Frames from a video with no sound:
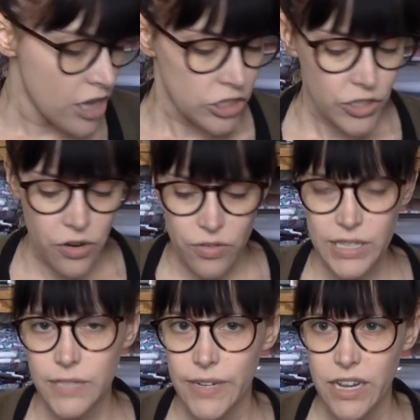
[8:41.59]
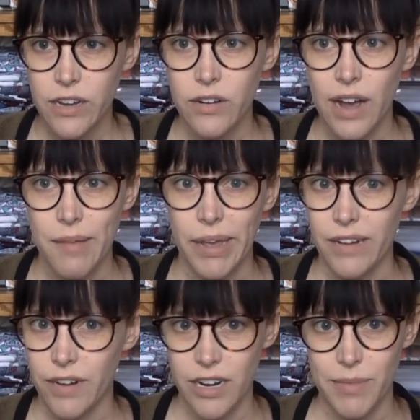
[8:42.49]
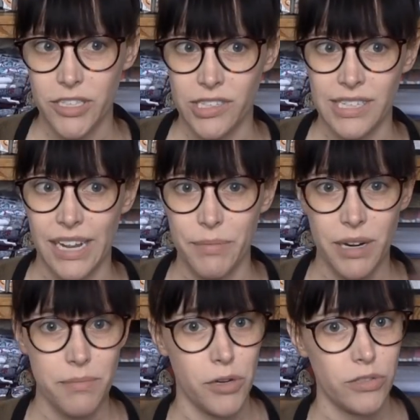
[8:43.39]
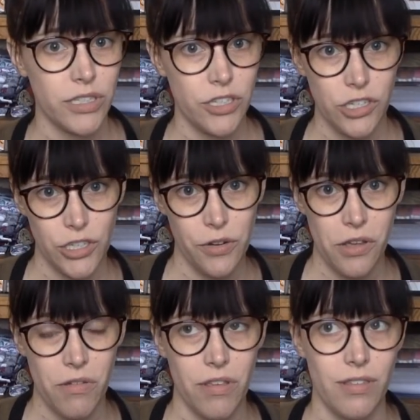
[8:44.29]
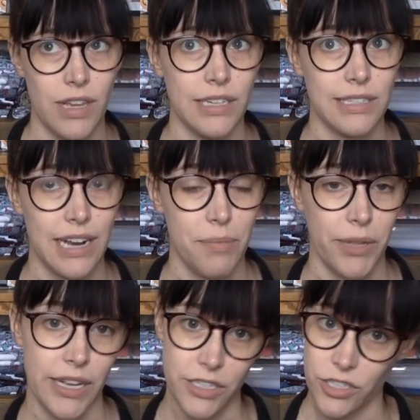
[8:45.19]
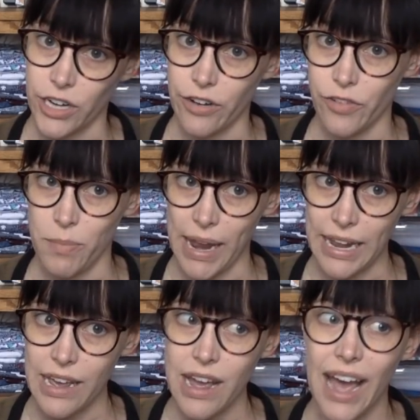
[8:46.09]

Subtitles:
So this video, I might have already mentioned, I'm going to mostly just show you the things that I plan to start for Maynia.